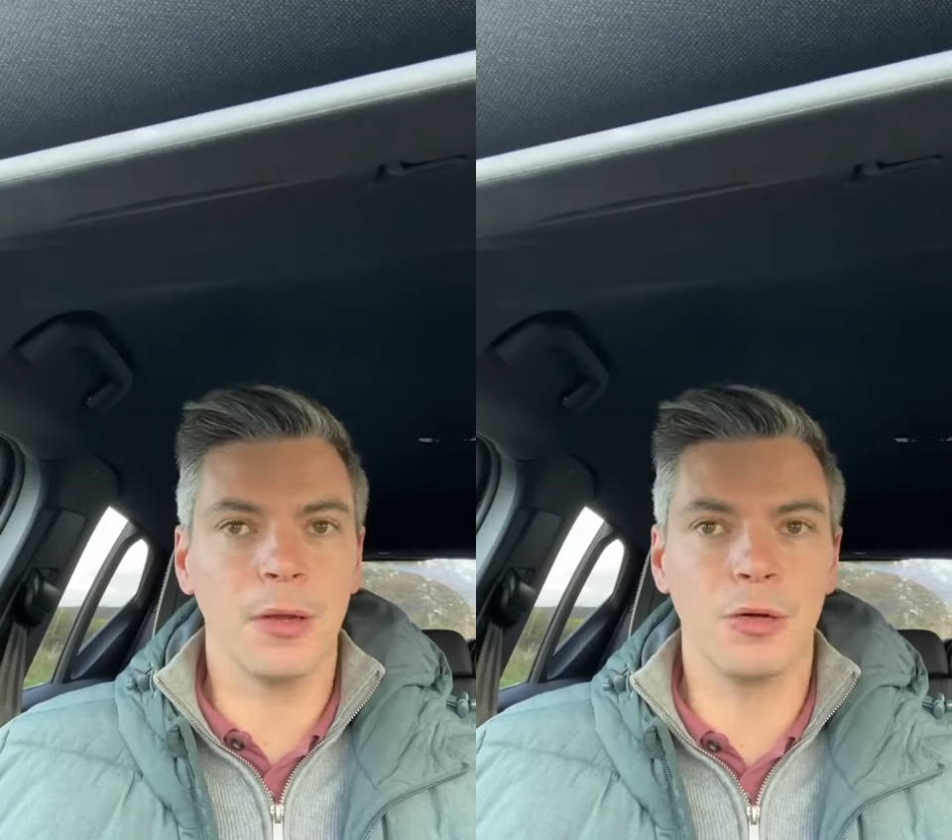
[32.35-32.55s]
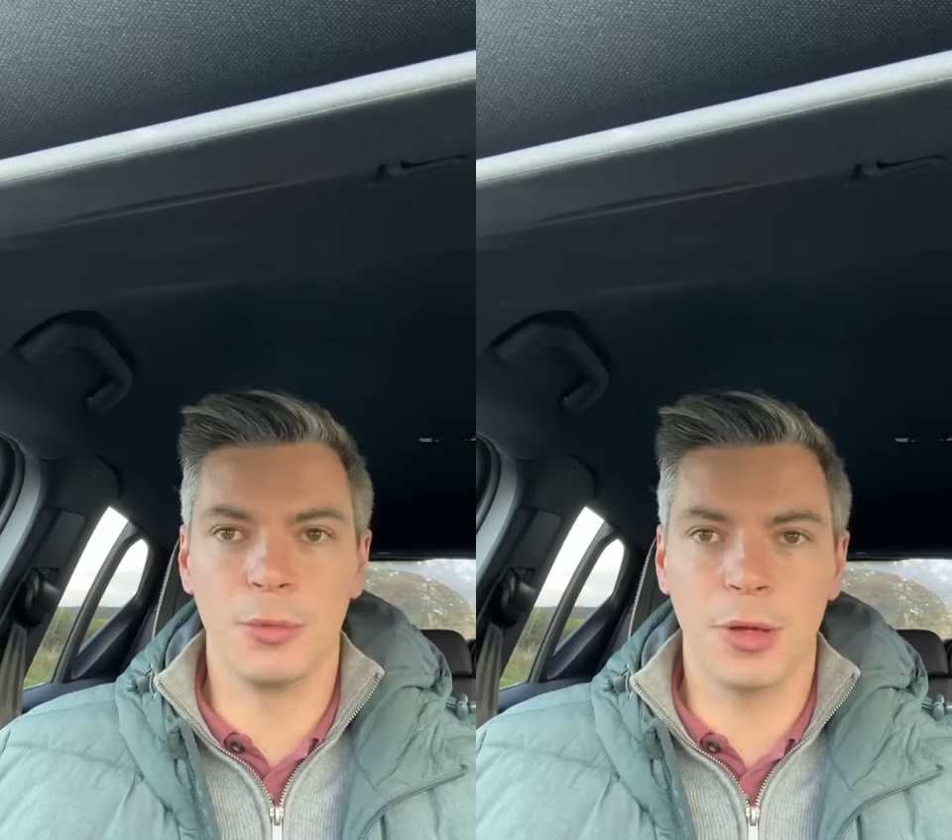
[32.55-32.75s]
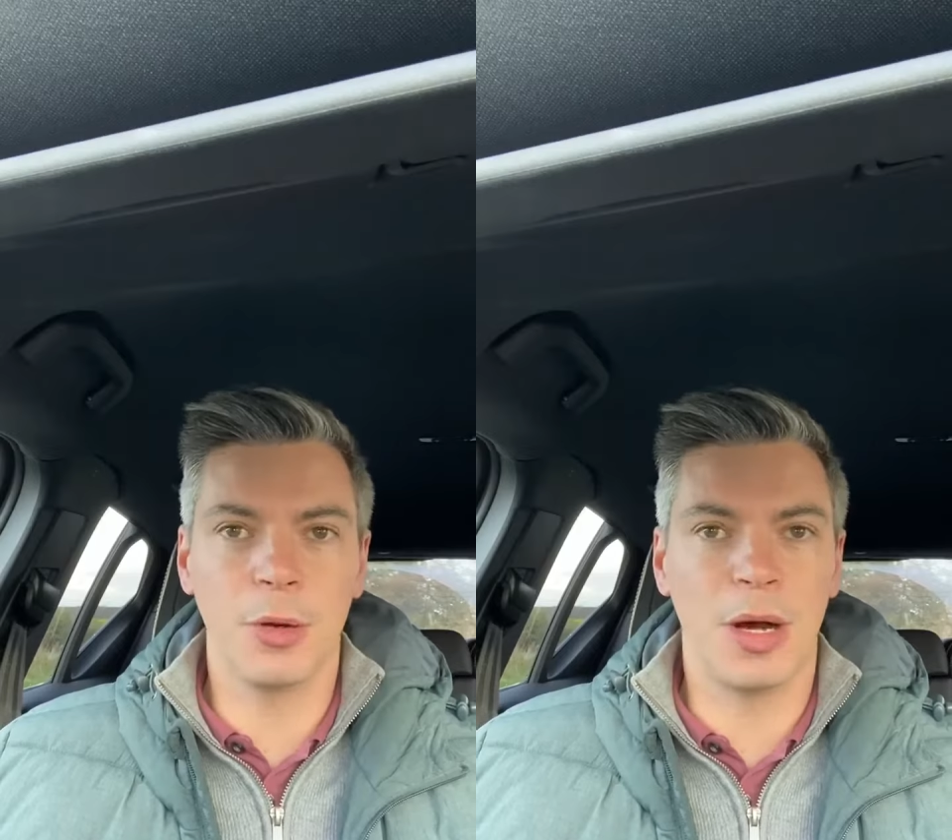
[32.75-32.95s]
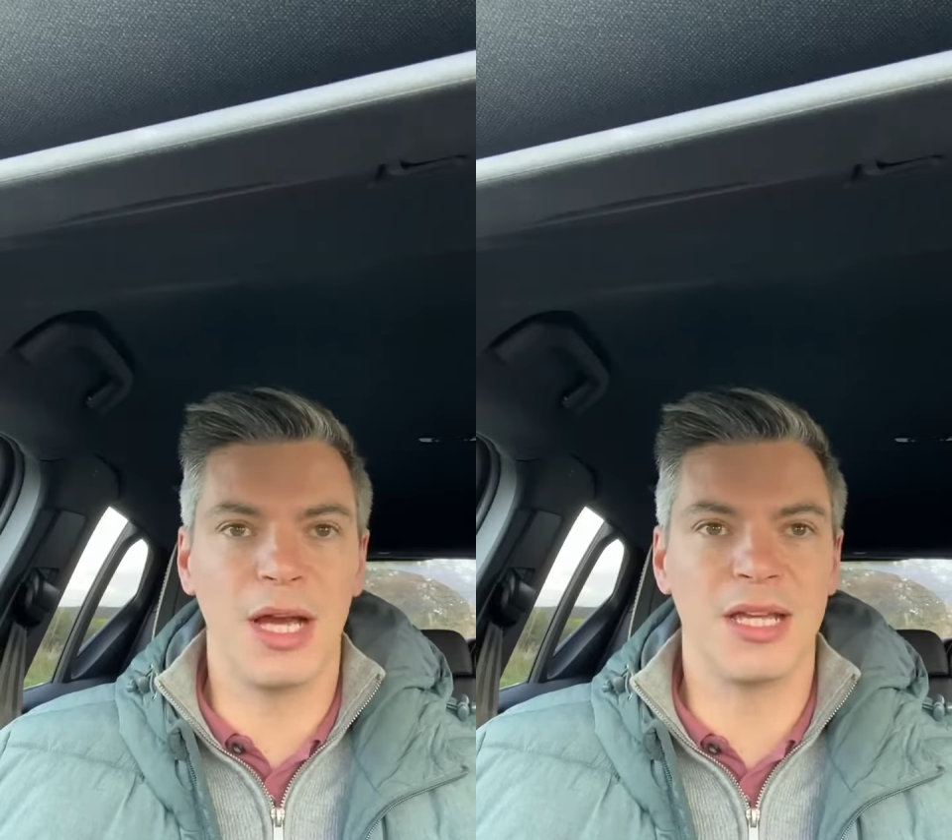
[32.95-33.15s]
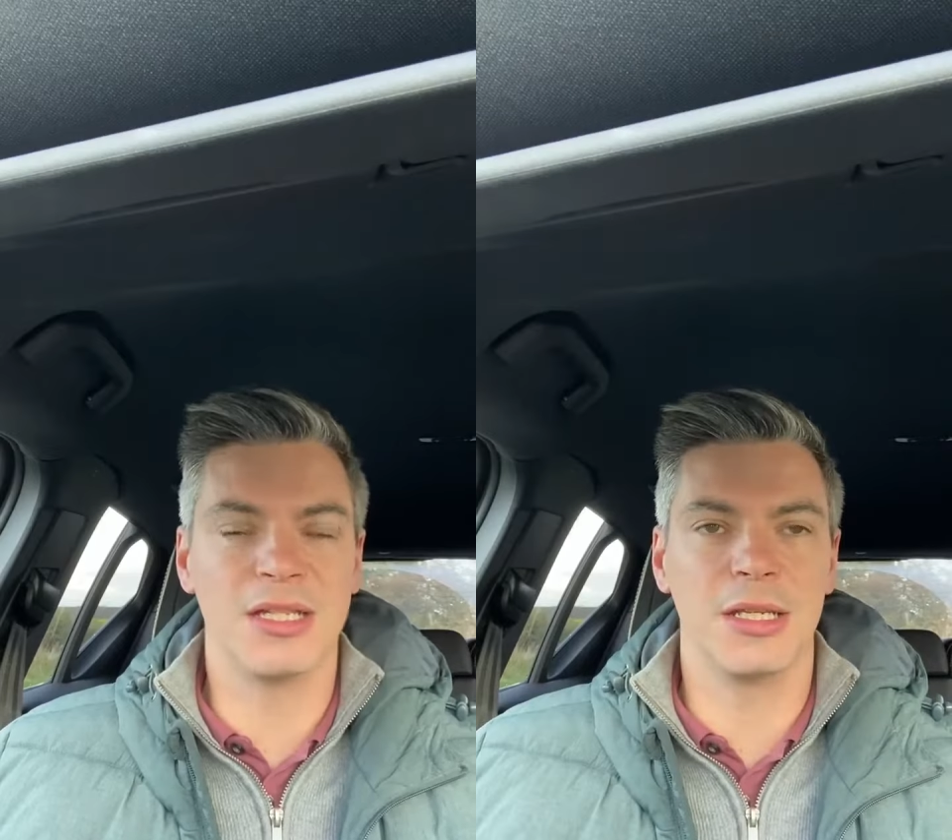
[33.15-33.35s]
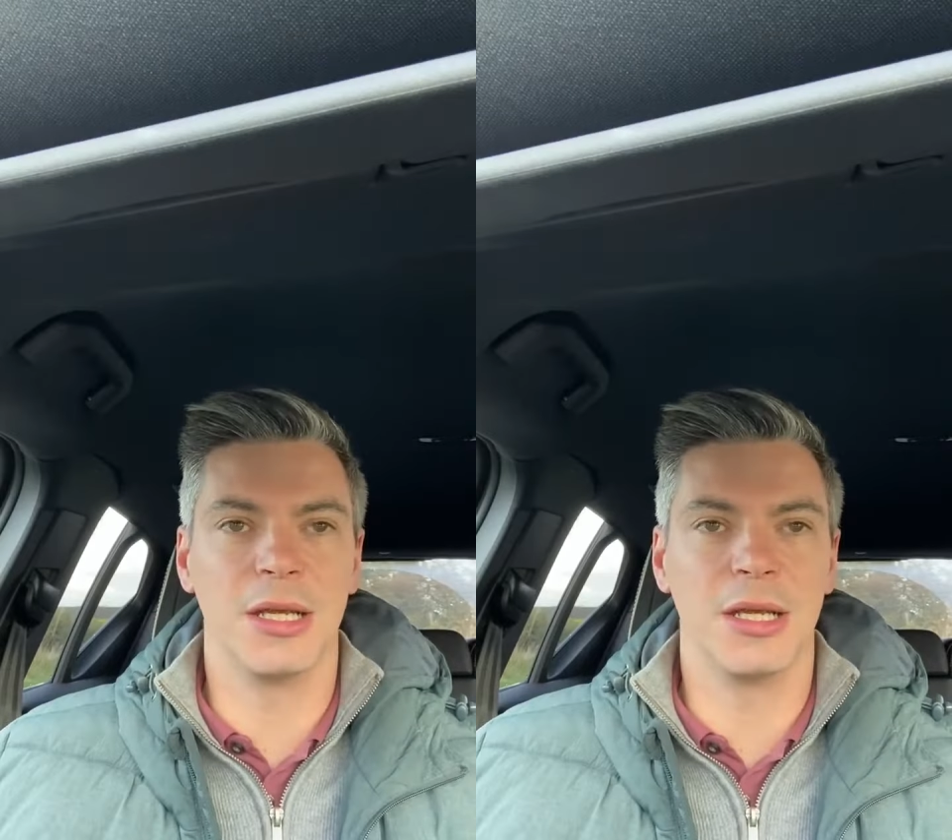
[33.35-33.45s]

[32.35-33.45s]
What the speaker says: a bit quieter,